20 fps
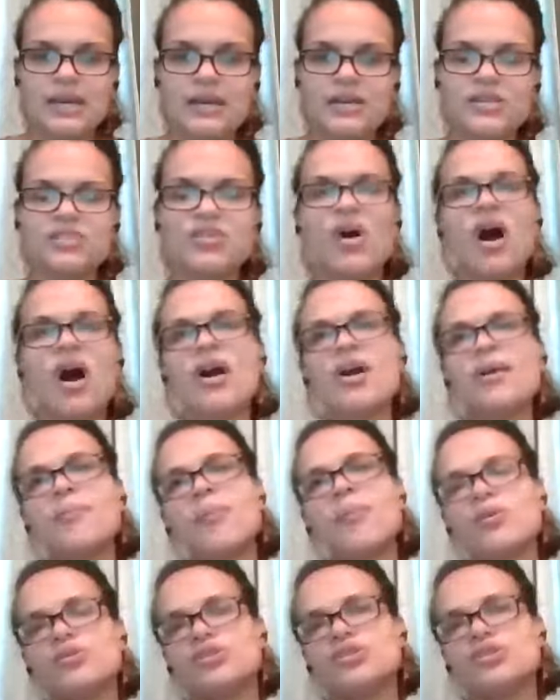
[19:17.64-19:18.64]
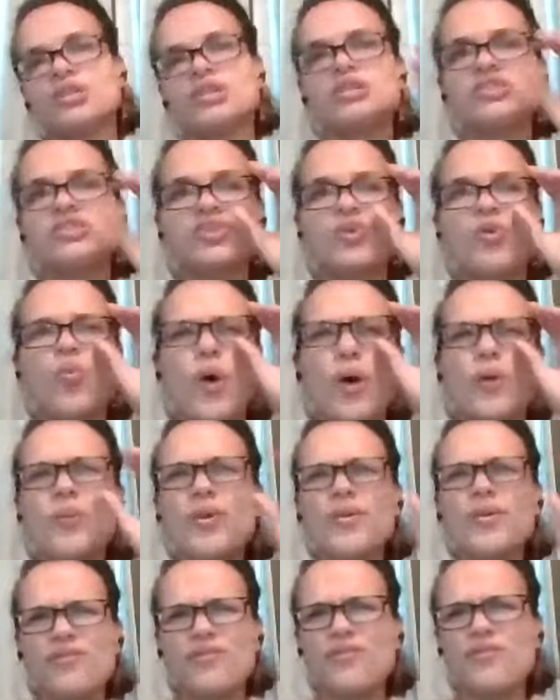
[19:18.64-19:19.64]
So, our emotions, so what
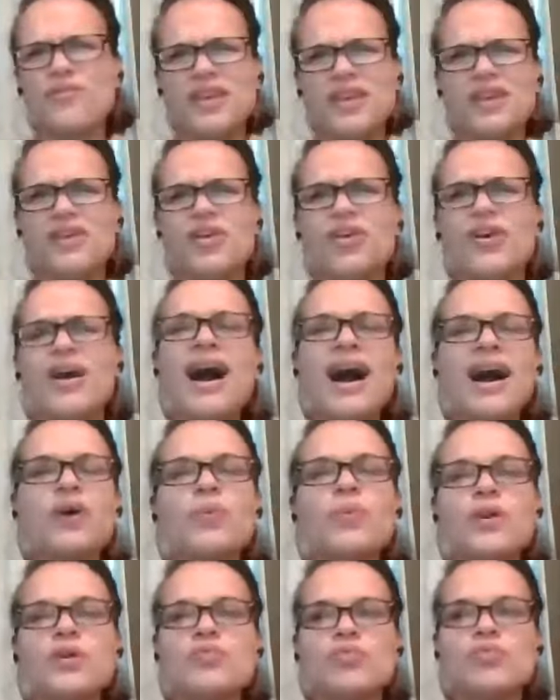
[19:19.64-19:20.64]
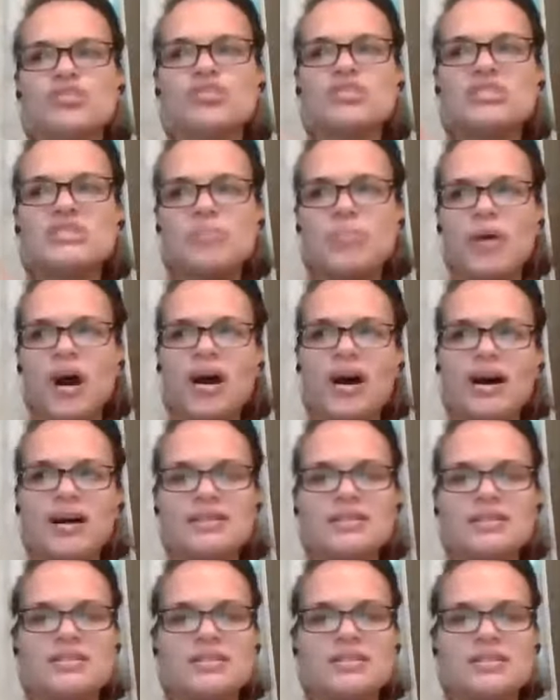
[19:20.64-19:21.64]
we feel or how we
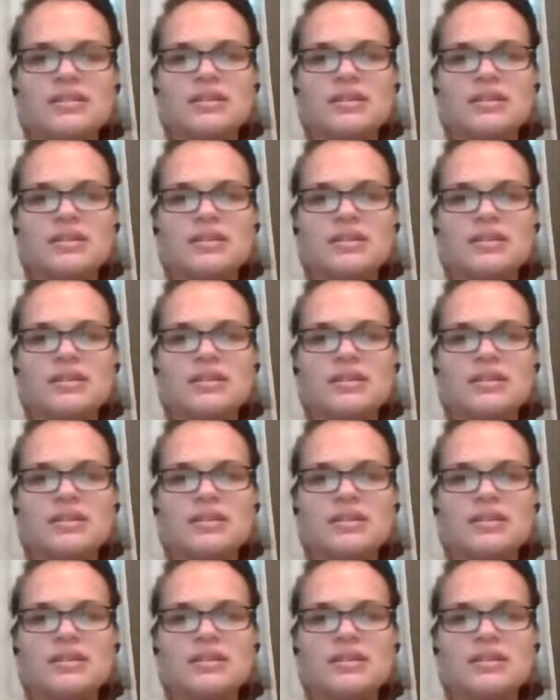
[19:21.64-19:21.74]
respond